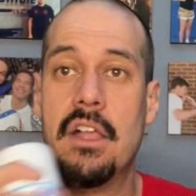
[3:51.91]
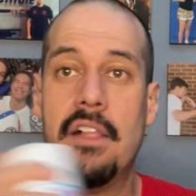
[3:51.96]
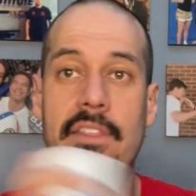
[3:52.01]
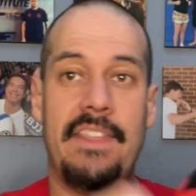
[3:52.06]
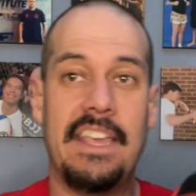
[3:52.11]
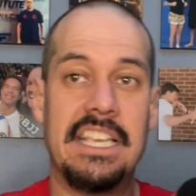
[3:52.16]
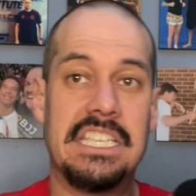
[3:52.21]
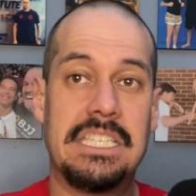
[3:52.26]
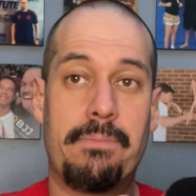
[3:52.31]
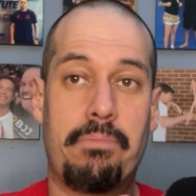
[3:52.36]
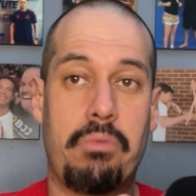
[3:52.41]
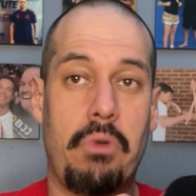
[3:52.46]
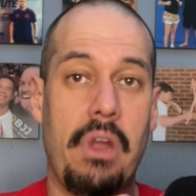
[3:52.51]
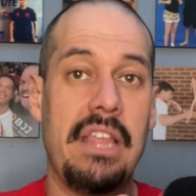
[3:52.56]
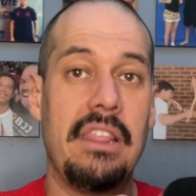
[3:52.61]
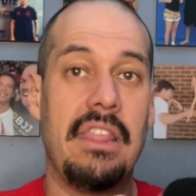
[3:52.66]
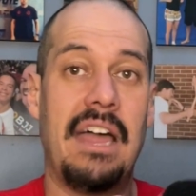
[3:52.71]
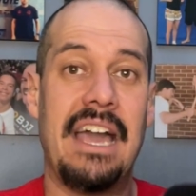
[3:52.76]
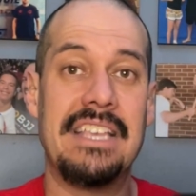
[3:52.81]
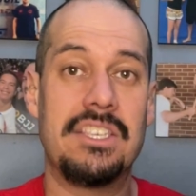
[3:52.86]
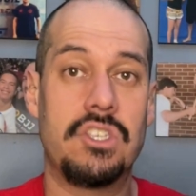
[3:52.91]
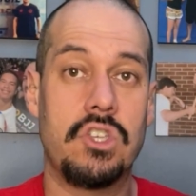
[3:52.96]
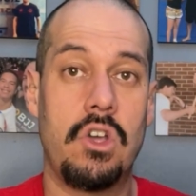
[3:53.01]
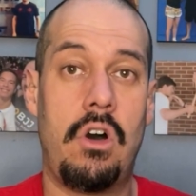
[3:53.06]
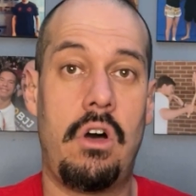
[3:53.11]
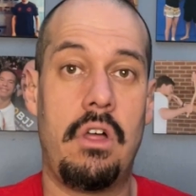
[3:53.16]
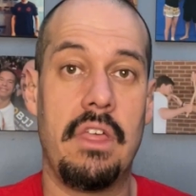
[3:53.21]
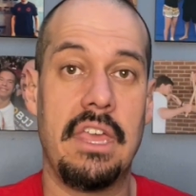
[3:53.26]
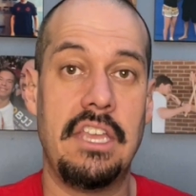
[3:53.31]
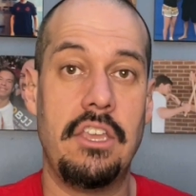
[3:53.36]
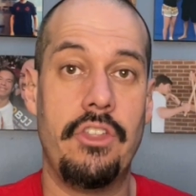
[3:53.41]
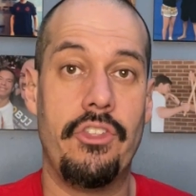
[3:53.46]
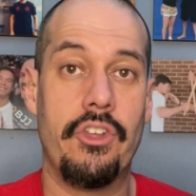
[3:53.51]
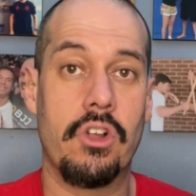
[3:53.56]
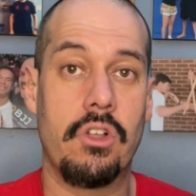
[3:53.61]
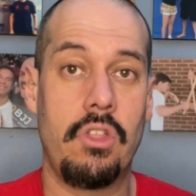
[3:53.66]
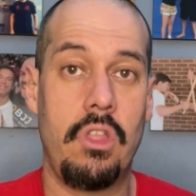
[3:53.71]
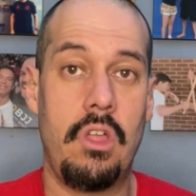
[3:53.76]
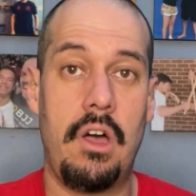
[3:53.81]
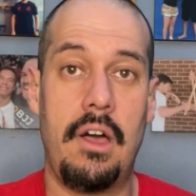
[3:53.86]
They spray Lysol into their
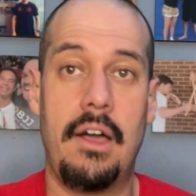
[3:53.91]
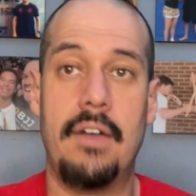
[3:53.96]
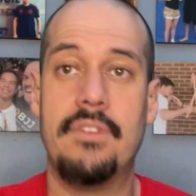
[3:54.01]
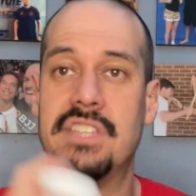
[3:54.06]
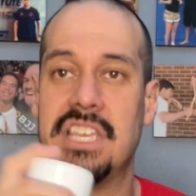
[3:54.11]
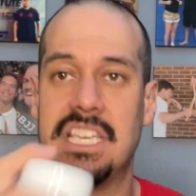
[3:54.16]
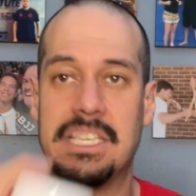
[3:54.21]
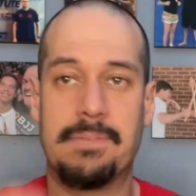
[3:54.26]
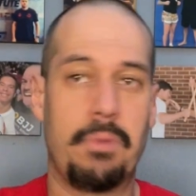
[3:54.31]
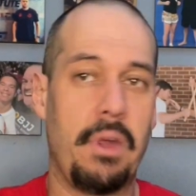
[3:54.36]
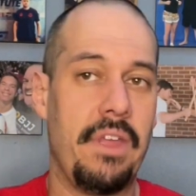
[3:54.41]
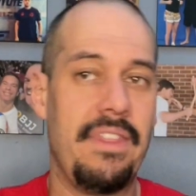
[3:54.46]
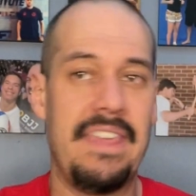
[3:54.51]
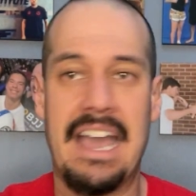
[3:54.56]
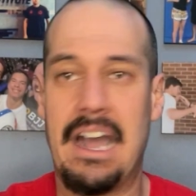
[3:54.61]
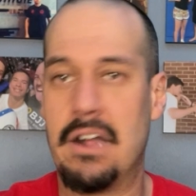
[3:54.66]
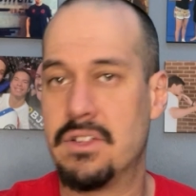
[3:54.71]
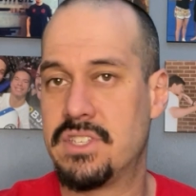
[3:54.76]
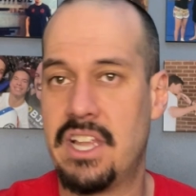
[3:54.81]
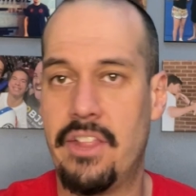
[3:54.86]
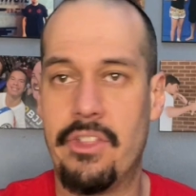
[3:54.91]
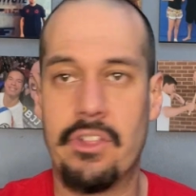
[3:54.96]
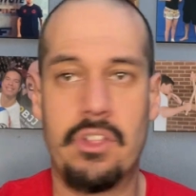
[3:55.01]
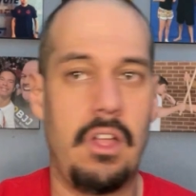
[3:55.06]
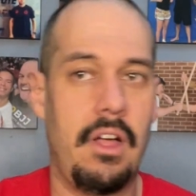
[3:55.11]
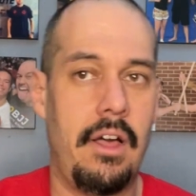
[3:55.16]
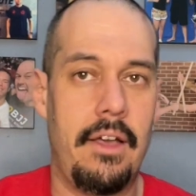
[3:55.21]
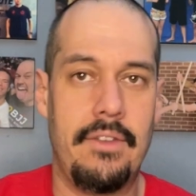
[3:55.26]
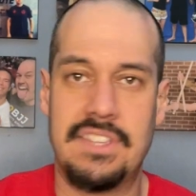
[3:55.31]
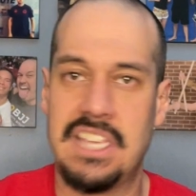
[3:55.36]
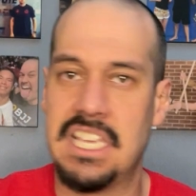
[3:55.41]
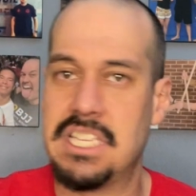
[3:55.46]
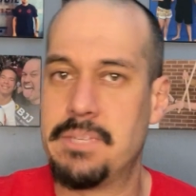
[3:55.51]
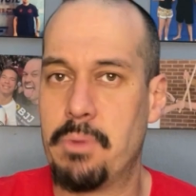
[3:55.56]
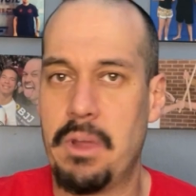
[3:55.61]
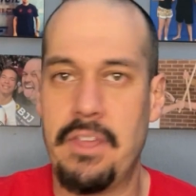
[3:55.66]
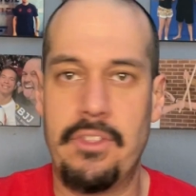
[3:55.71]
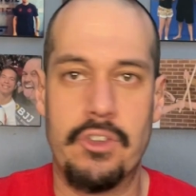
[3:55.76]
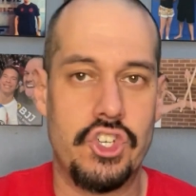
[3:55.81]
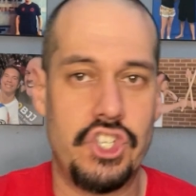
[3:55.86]
gloves. They spray the outside of the gloves. They
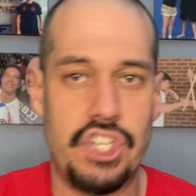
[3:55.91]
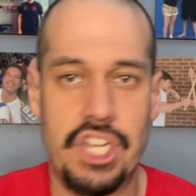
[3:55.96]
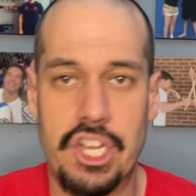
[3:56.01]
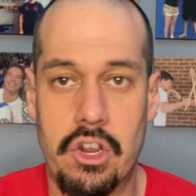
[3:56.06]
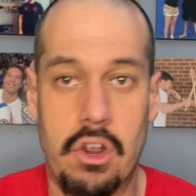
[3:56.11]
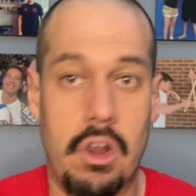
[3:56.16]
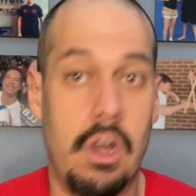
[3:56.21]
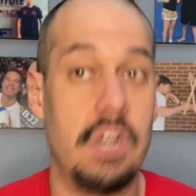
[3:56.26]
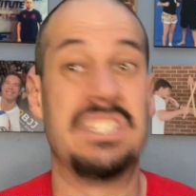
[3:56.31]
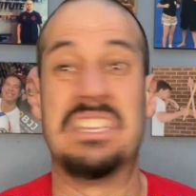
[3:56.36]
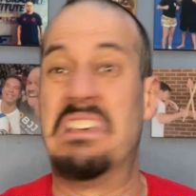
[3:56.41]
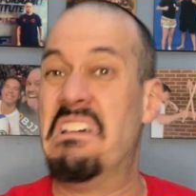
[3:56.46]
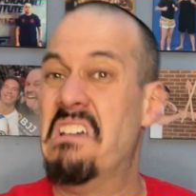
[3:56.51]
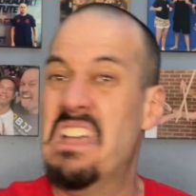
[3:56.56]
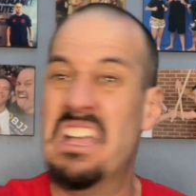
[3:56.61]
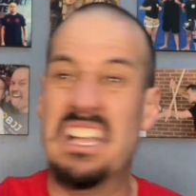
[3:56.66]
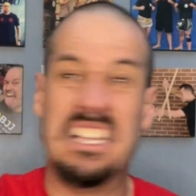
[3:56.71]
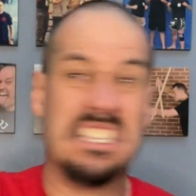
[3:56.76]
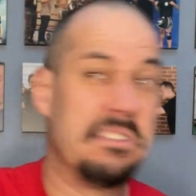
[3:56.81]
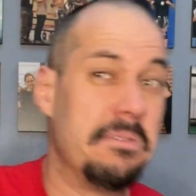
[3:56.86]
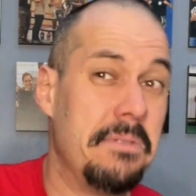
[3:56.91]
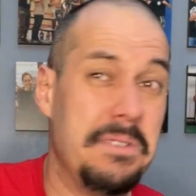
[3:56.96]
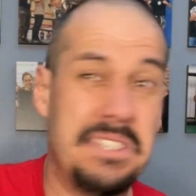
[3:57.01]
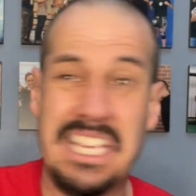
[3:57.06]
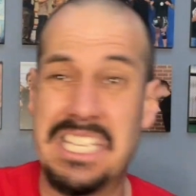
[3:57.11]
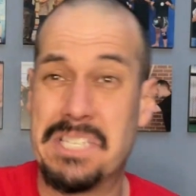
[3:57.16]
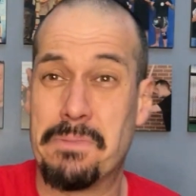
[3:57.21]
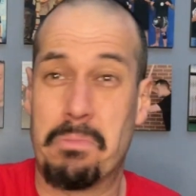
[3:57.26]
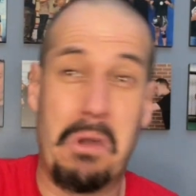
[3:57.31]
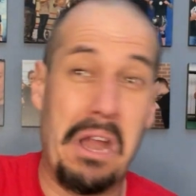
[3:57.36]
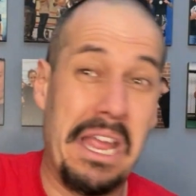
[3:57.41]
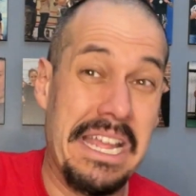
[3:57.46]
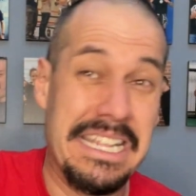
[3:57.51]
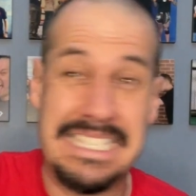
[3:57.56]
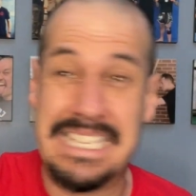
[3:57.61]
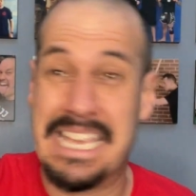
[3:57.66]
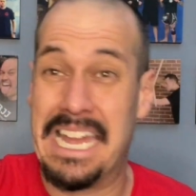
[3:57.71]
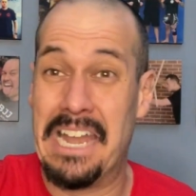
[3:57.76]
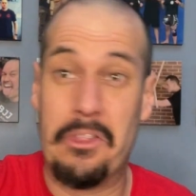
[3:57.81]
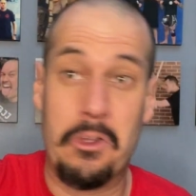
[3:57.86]
spray their shin guards. Sometimes they spray
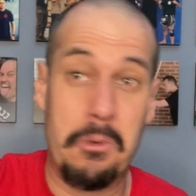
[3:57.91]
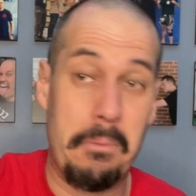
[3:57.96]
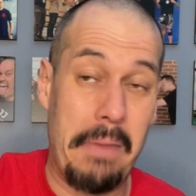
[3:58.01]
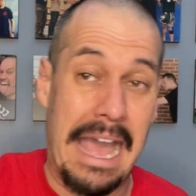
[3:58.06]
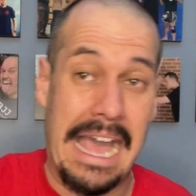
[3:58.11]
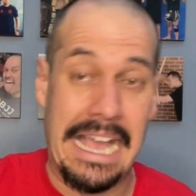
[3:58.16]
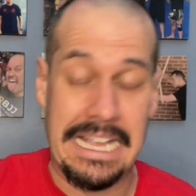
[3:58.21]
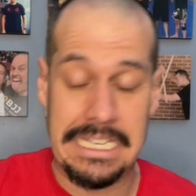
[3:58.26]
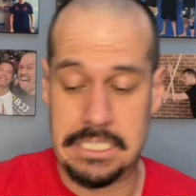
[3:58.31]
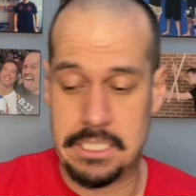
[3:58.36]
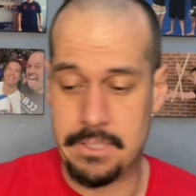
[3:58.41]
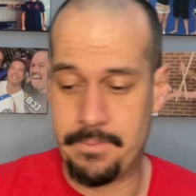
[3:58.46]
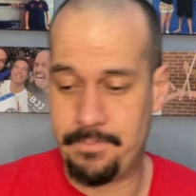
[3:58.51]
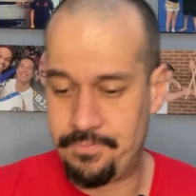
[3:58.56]
inside of their bags.